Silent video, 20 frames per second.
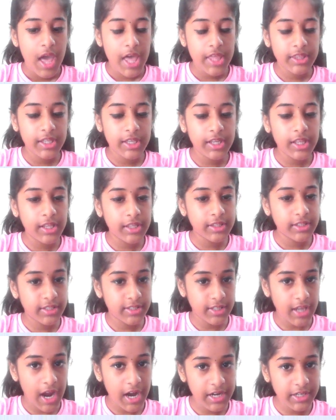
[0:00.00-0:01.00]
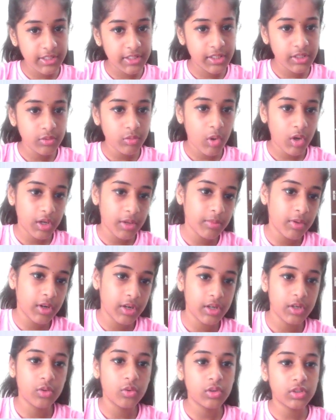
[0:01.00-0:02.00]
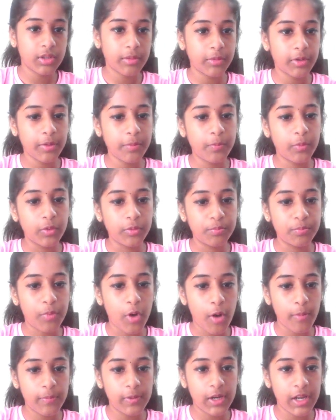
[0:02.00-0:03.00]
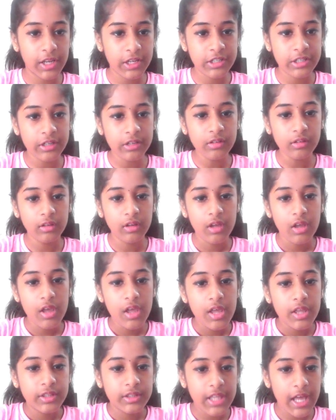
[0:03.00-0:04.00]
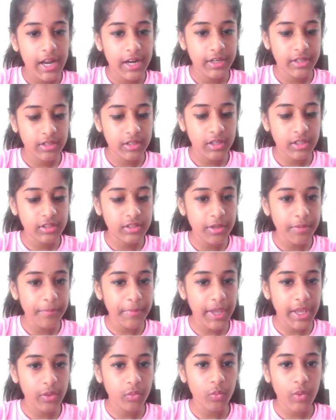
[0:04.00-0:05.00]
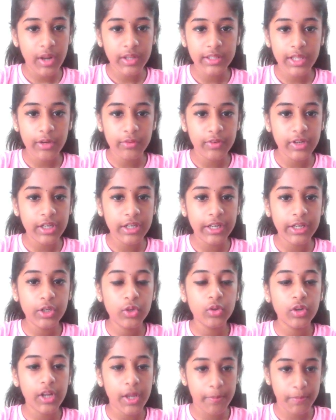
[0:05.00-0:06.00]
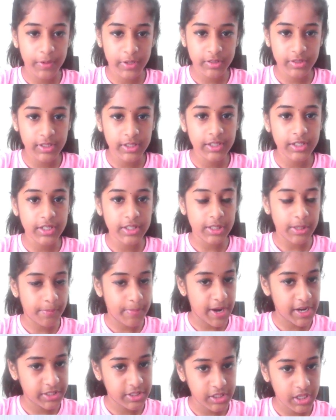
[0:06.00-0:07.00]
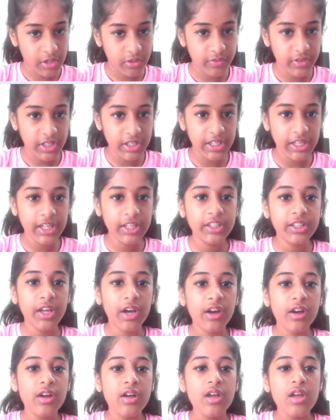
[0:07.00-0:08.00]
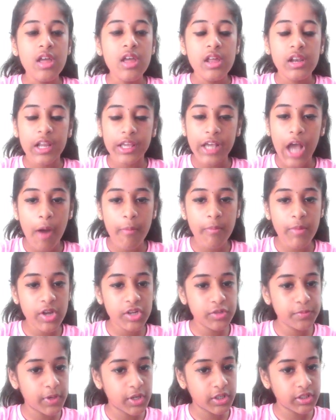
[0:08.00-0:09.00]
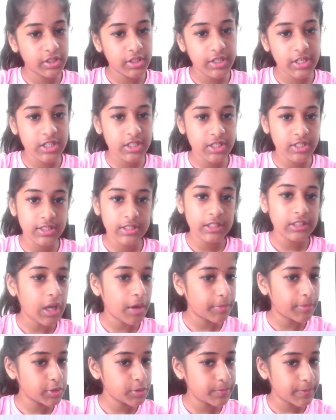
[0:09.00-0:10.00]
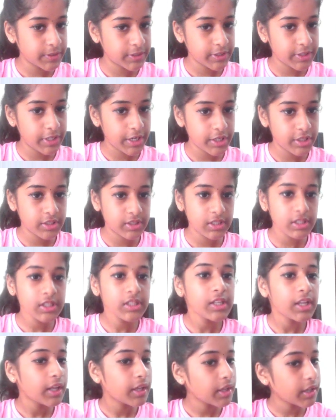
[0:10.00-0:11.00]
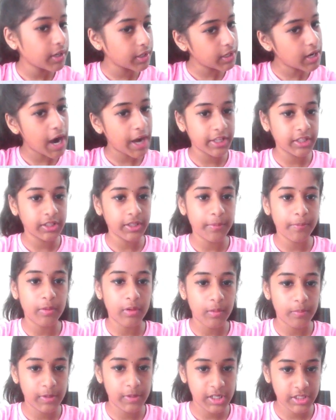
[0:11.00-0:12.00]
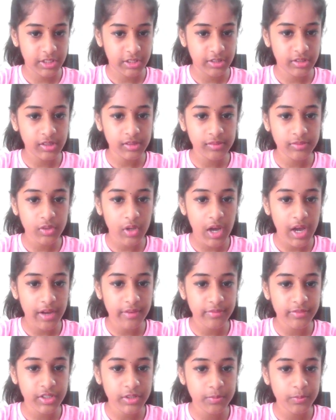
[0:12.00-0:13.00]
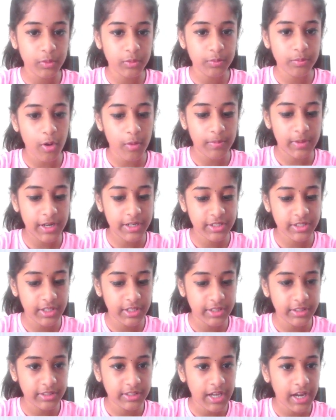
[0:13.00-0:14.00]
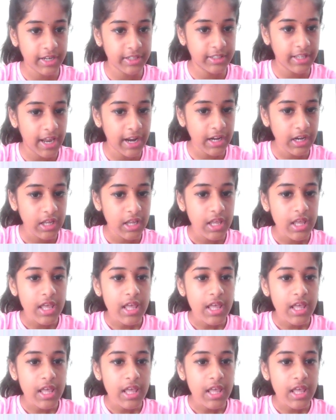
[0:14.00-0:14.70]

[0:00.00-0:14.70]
And inside this, what I'm going to do is I'm going to put population. That is the main one that we need to represent in the pie chart. We need the how much percentage is this, how much percentage is this regarding the population. So I have just put population inside that.